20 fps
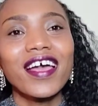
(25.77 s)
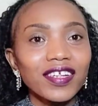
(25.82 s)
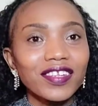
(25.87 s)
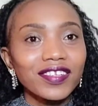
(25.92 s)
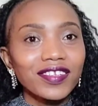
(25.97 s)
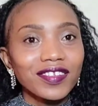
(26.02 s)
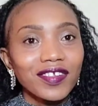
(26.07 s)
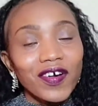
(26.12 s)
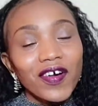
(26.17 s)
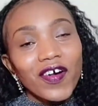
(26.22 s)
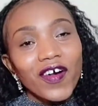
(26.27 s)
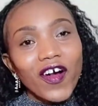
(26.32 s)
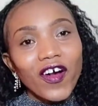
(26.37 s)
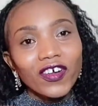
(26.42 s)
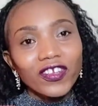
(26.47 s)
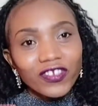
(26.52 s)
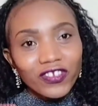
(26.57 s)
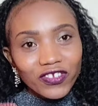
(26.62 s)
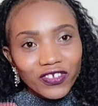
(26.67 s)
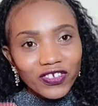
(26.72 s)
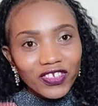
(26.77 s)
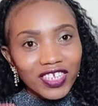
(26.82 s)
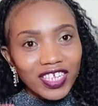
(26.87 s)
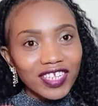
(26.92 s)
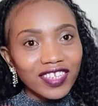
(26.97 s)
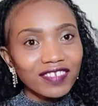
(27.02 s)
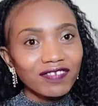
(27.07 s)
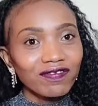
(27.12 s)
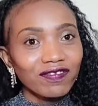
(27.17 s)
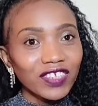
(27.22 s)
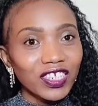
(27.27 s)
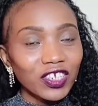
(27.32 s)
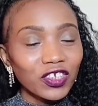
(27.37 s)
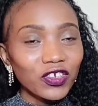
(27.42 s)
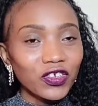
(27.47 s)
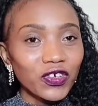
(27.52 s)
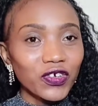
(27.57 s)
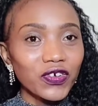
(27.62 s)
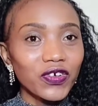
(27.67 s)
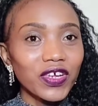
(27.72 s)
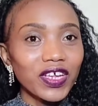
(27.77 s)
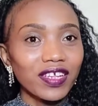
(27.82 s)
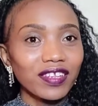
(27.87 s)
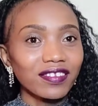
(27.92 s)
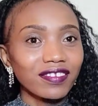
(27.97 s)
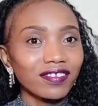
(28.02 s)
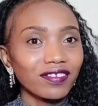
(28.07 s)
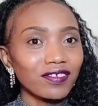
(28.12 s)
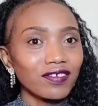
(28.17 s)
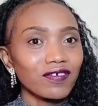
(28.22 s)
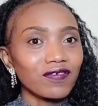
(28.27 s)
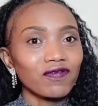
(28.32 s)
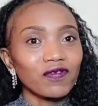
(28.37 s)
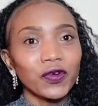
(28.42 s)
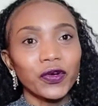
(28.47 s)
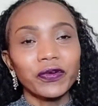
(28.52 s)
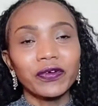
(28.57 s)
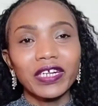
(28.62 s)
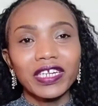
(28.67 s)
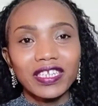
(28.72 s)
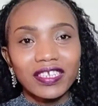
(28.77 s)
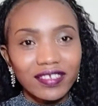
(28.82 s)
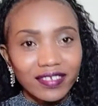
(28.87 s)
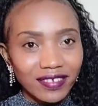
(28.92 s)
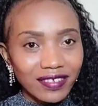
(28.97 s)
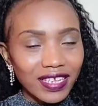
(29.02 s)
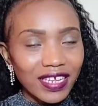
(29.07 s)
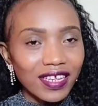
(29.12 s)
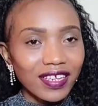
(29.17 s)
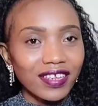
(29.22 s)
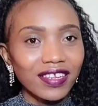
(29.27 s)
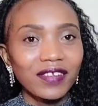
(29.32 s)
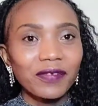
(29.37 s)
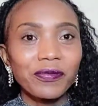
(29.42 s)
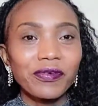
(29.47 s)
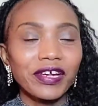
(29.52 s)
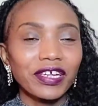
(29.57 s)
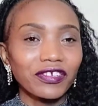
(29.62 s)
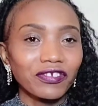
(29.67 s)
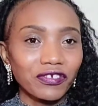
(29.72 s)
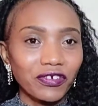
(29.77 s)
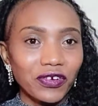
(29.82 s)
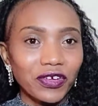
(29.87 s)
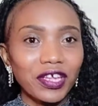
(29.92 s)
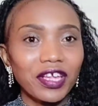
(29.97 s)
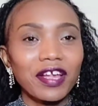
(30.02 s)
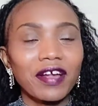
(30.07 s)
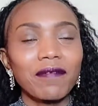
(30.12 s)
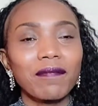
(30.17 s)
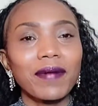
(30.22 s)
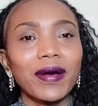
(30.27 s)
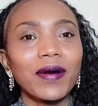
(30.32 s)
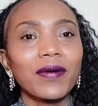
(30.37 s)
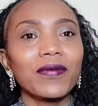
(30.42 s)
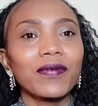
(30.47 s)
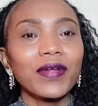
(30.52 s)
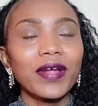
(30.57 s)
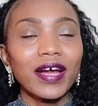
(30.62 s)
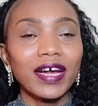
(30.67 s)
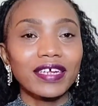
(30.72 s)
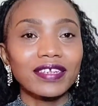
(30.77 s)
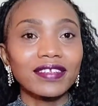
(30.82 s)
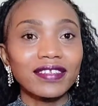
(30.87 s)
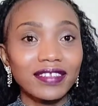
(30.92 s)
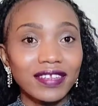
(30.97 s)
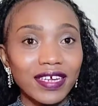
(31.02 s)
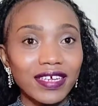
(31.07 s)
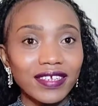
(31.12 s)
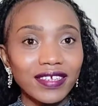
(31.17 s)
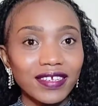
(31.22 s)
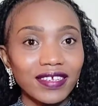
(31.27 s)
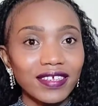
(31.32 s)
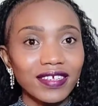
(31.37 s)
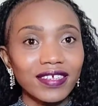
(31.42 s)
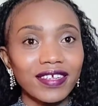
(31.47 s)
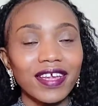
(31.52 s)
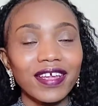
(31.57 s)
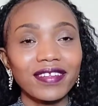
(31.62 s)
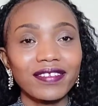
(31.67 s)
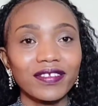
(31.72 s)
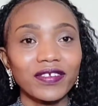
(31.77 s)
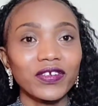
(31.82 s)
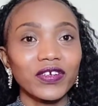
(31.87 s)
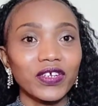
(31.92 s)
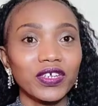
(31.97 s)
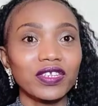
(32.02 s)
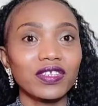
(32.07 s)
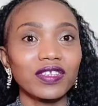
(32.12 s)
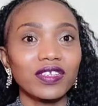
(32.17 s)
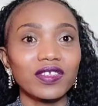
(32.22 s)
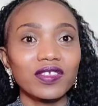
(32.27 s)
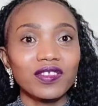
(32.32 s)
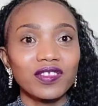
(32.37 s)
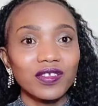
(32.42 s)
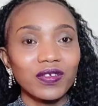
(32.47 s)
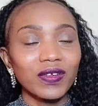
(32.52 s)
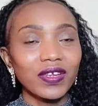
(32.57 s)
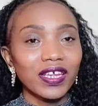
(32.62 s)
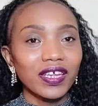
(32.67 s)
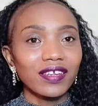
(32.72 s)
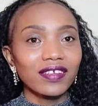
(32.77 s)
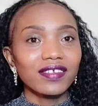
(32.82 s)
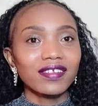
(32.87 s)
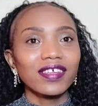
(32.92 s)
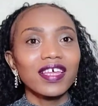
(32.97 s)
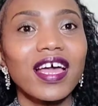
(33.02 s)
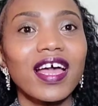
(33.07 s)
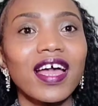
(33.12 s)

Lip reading: So on today's video, as you've already seen, we are talking about studying as a nursing student.